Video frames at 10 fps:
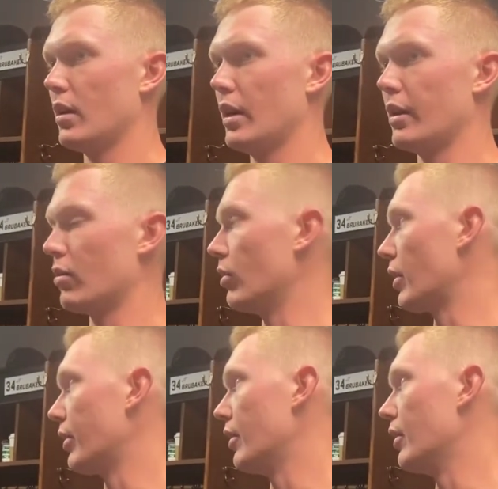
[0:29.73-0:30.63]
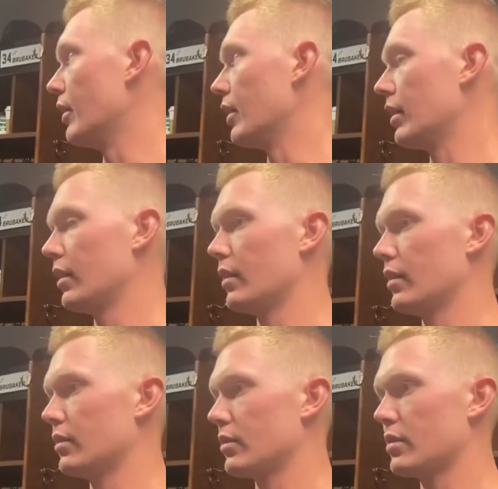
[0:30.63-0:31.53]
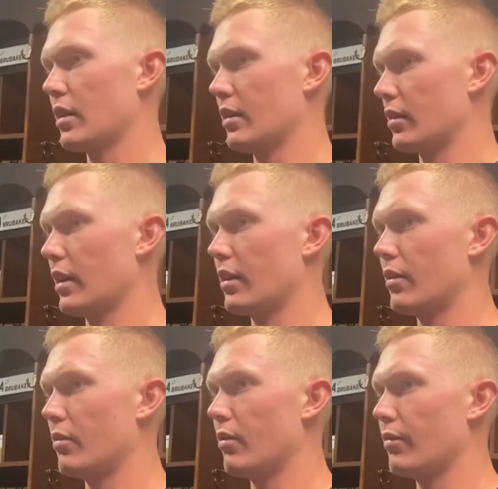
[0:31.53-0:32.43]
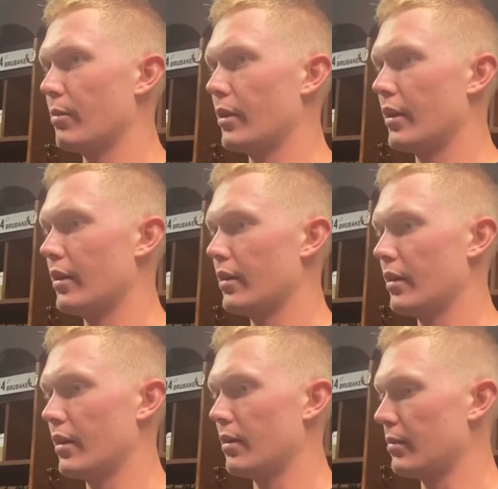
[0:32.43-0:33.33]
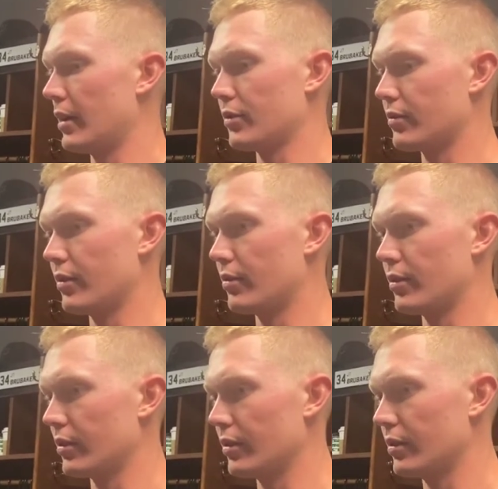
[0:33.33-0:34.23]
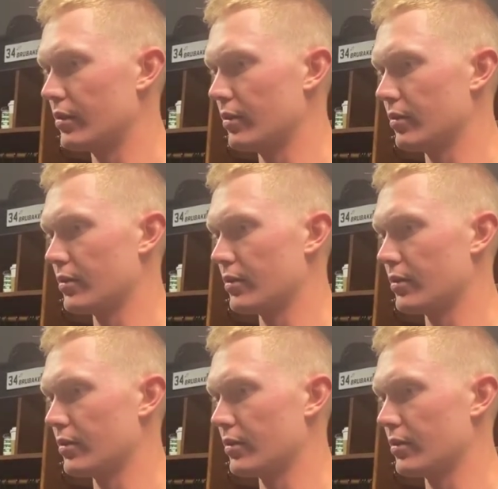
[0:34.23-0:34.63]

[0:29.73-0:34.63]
had a quick third inning and then just kind of got on a roll from there. And I was feeling really good too.